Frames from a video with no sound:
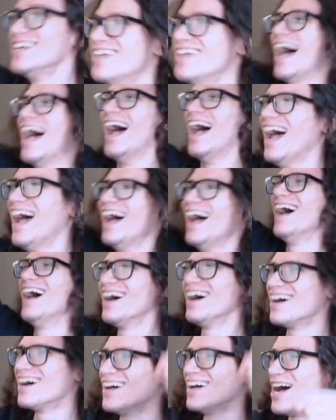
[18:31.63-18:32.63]

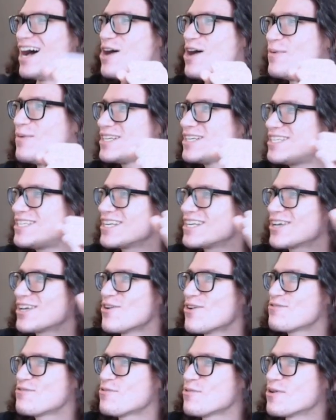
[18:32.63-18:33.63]
Yeah. How much did it
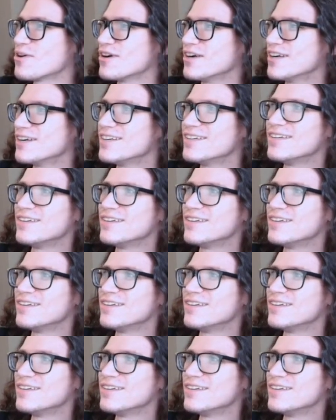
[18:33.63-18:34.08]
go for?